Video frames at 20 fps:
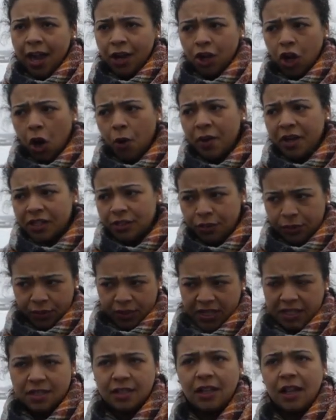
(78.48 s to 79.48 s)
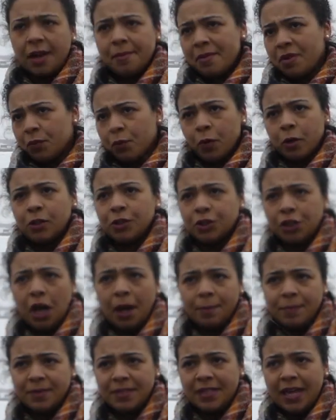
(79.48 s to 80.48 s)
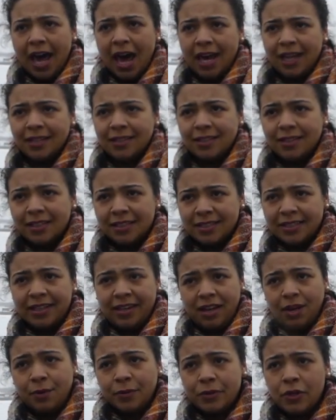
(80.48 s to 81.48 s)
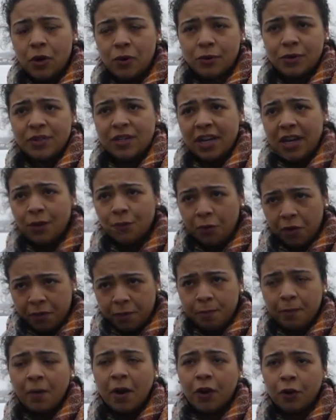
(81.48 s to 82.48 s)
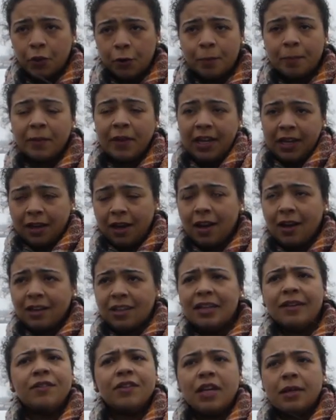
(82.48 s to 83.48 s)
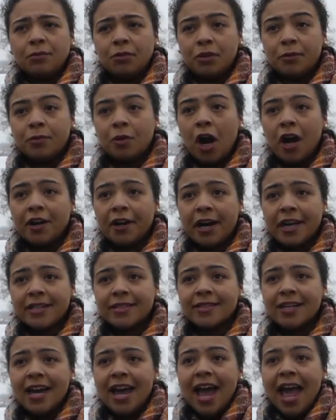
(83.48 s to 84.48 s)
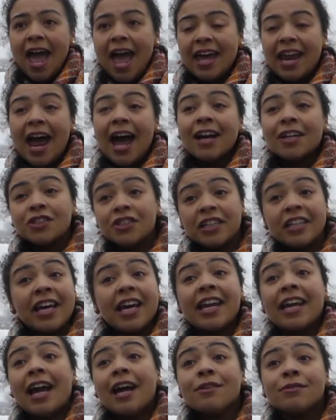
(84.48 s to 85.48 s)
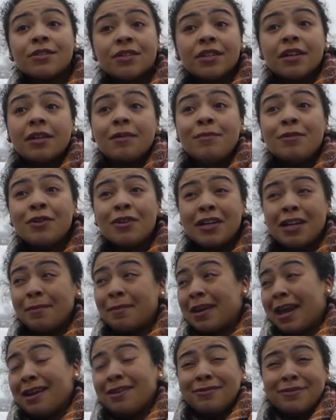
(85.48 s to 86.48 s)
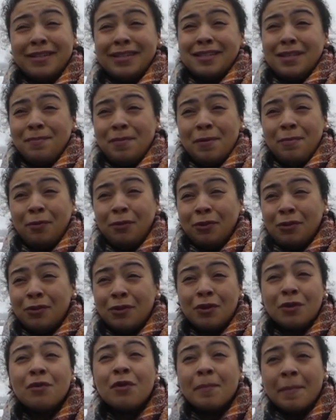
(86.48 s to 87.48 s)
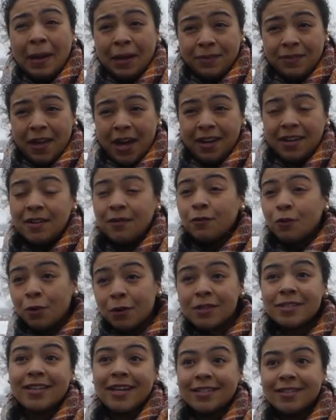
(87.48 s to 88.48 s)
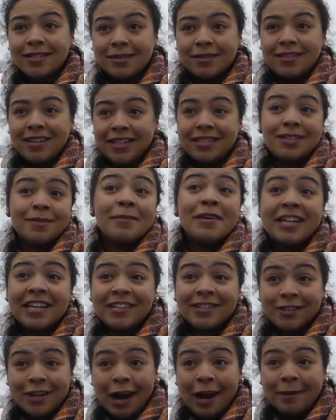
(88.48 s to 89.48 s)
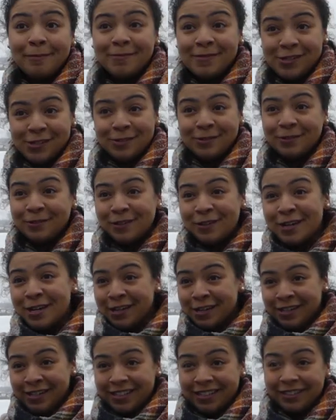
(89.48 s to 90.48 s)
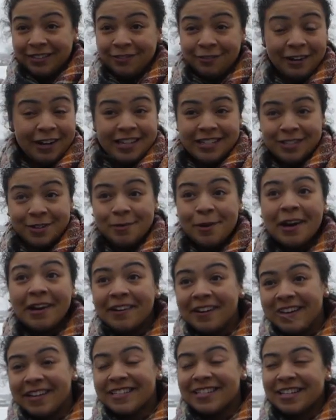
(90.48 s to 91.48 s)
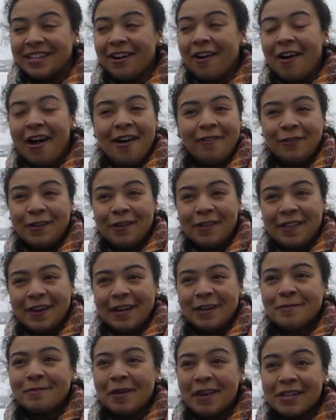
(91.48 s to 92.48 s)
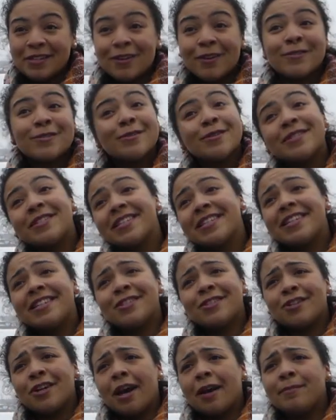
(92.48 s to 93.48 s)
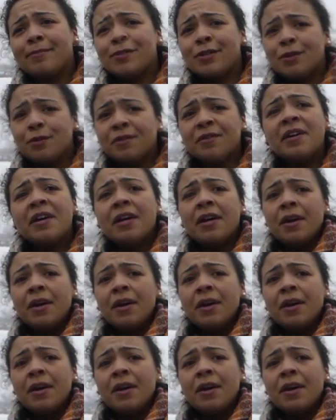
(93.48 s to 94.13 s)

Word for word: going to these climate workshops that the city was hosting with a group like uh, Cleveland Neighborhood Progress and actually getting out into the community but I don't think that people knew about that and of course that's that's the media's job to raise awareness and all everything but it's also the city's job to